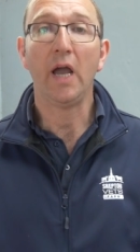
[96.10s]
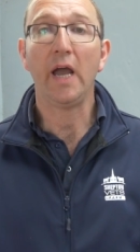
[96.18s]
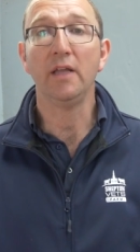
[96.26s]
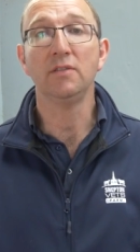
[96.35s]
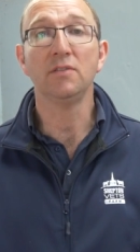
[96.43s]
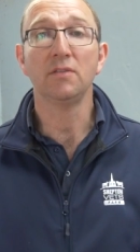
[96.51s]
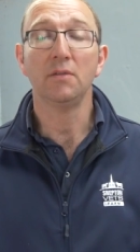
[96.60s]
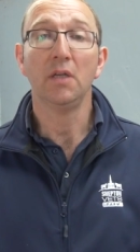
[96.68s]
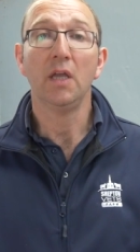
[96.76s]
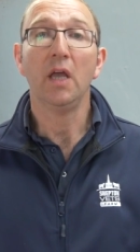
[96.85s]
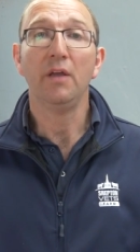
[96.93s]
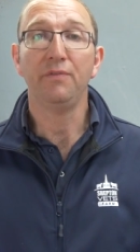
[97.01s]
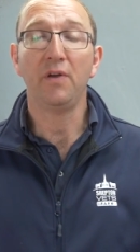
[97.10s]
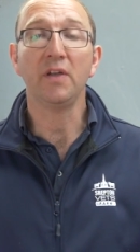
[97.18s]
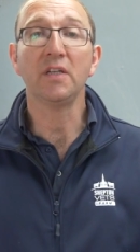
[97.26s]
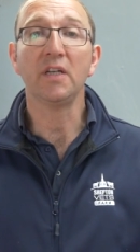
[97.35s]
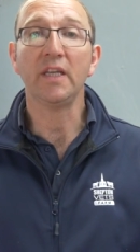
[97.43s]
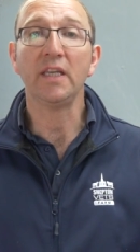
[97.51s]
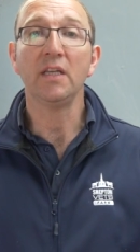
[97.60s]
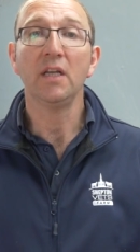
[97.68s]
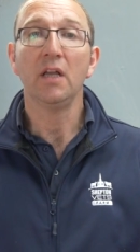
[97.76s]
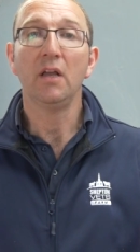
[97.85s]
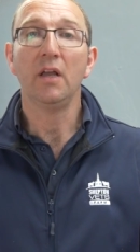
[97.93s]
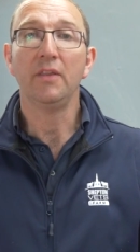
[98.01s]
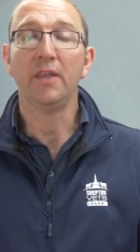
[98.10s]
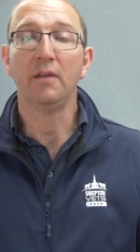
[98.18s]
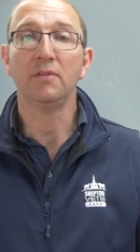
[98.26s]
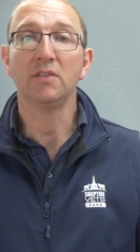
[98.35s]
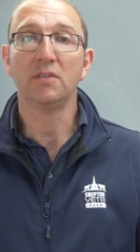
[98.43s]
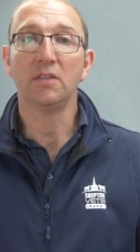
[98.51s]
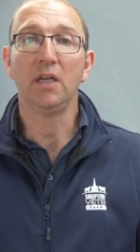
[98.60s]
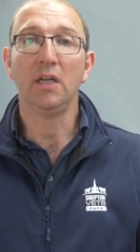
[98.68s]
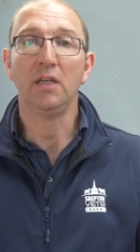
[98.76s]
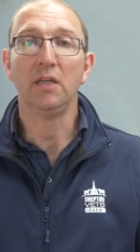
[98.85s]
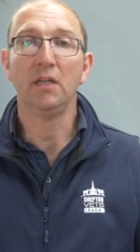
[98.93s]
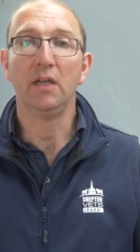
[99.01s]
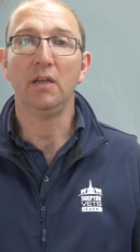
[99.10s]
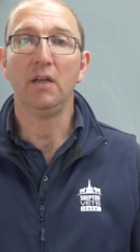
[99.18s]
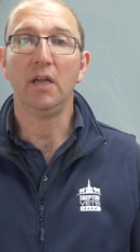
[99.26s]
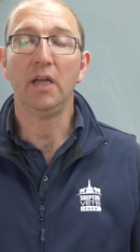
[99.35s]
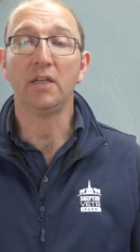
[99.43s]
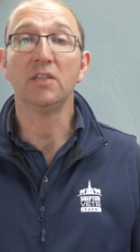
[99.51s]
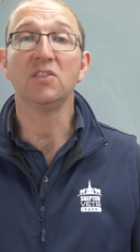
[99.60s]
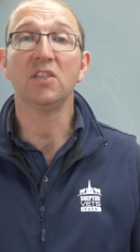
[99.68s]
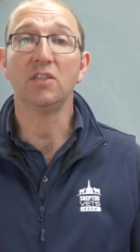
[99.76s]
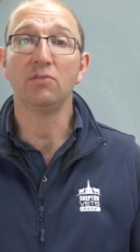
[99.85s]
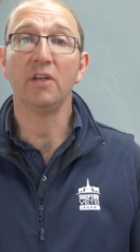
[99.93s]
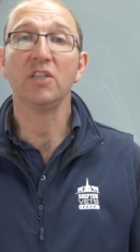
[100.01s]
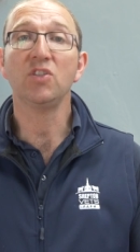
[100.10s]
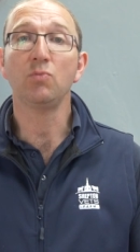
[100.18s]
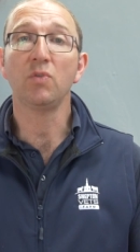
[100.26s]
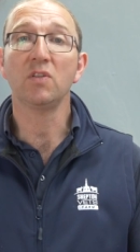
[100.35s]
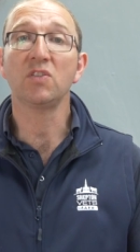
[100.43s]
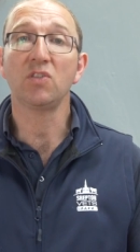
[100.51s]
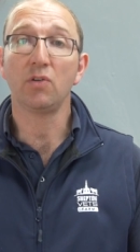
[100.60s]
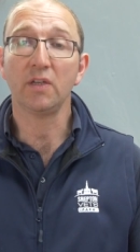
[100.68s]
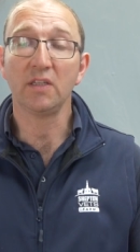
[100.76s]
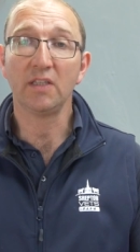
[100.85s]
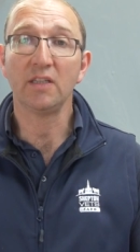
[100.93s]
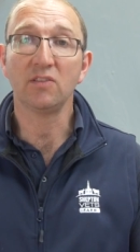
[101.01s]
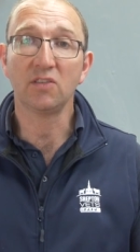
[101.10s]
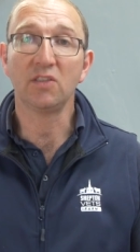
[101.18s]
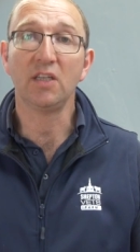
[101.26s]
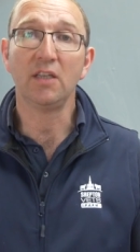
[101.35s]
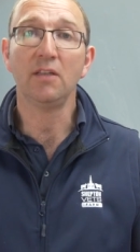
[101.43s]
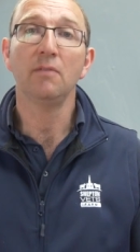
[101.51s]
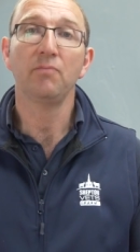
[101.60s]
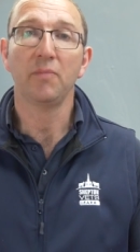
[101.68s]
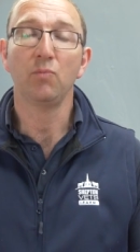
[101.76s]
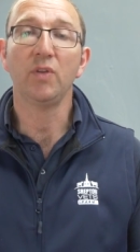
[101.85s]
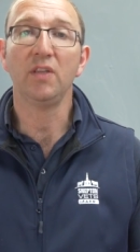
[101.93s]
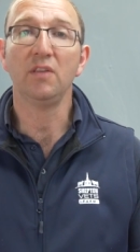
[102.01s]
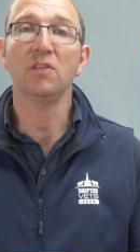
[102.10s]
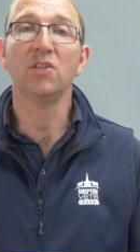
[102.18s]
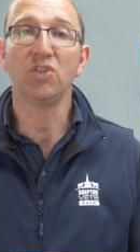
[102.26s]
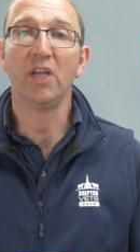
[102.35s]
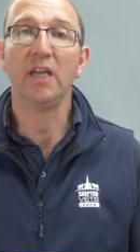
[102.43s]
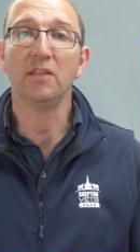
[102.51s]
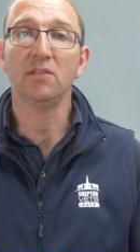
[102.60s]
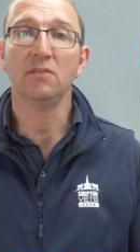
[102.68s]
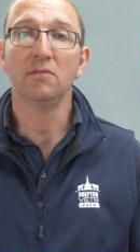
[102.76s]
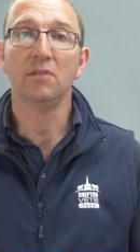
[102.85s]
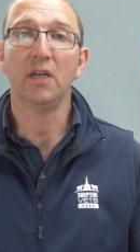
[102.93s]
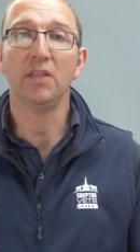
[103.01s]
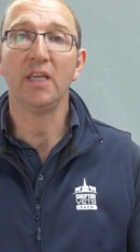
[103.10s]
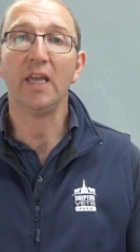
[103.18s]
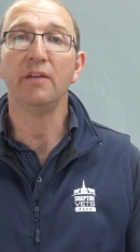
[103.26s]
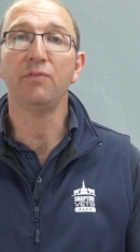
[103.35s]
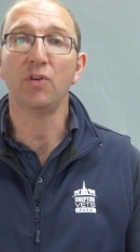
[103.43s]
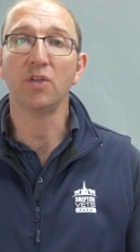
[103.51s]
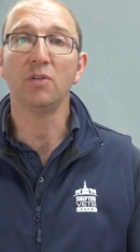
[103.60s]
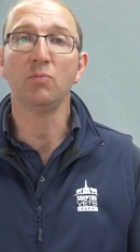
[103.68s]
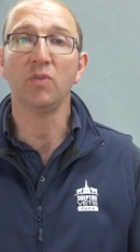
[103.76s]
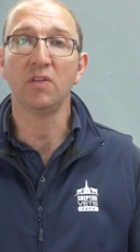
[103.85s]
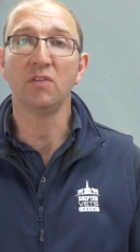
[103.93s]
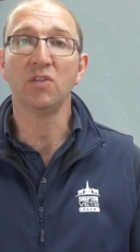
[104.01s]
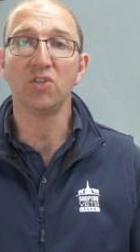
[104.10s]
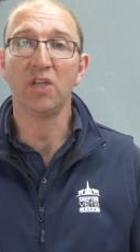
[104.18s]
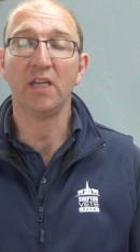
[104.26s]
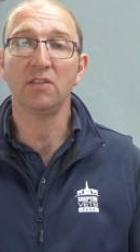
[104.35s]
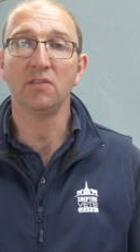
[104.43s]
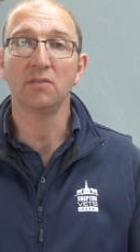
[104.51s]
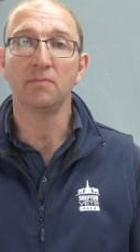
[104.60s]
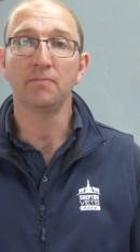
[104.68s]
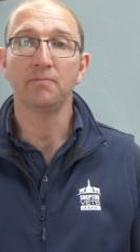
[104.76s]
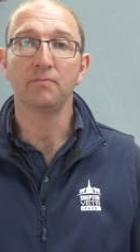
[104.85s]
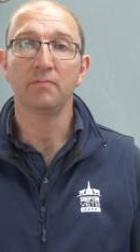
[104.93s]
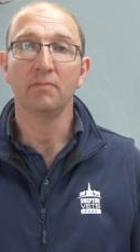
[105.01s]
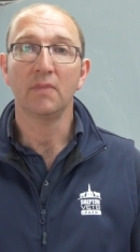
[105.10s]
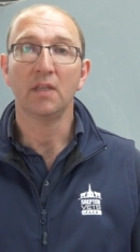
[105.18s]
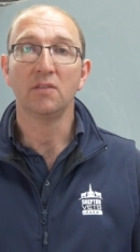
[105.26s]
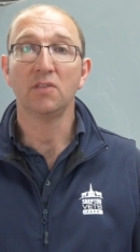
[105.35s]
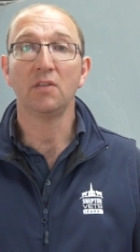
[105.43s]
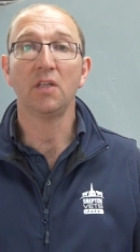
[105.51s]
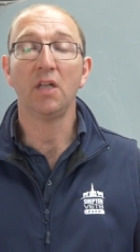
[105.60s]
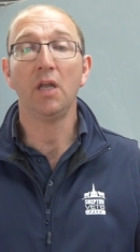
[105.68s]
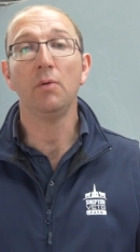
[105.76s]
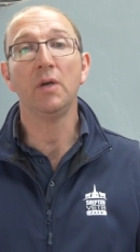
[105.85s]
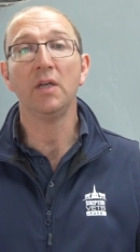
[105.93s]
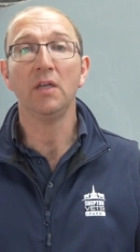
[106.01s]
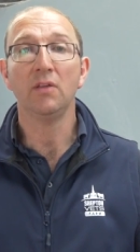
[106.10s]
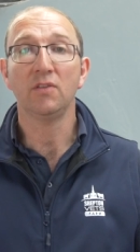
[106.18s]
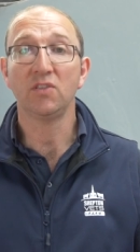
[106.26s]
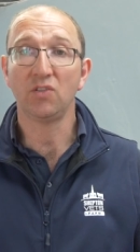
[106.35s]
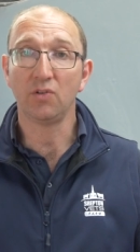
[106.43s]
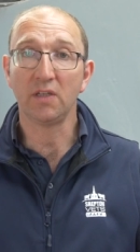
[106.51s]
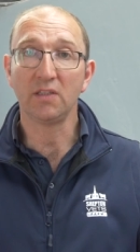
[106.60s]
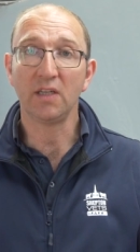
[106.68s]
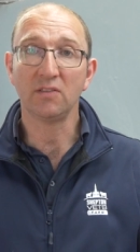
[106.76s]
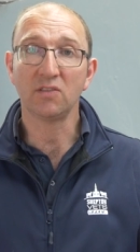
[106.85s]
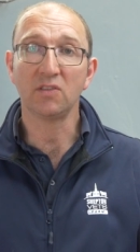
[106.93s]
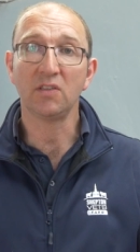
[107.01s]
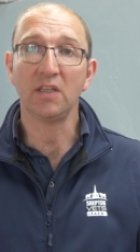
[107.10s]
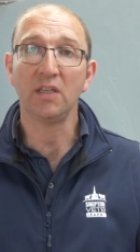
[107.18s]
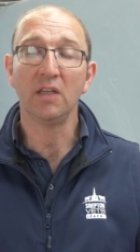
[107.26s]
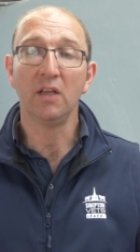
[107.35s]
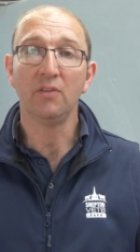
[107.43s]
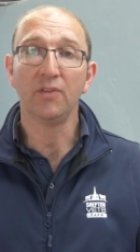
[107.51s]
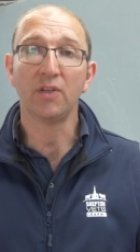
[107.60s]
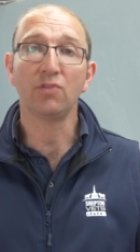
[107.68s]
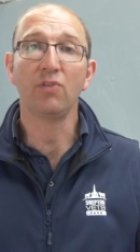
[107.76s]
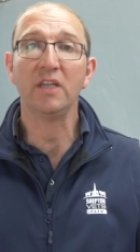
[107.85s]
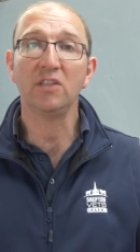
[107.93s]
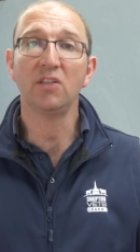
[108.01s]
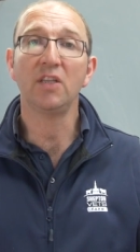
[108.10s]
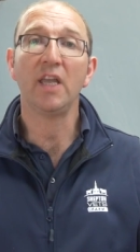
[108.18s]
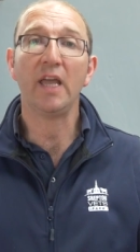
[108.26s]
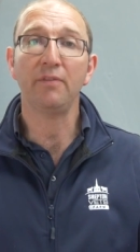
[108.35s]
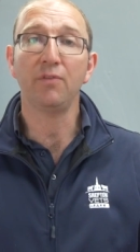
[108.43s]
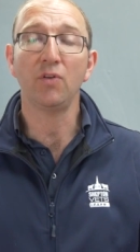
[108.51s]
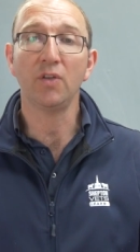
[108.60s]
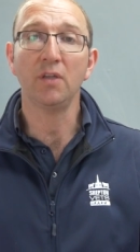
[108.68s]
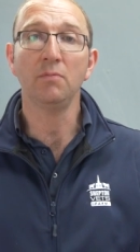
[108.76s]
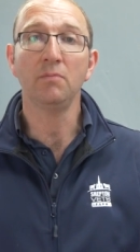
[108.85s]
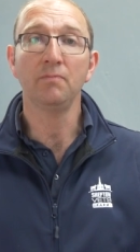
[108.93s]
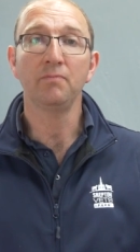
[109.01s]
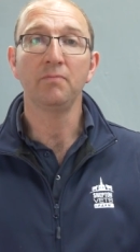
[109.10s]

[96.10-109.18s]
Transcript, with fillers: And finally, there is a, uh, a consideration with the stocking density within the shed and the air volume within the shed. So the lower the stocking density, the greater the air volume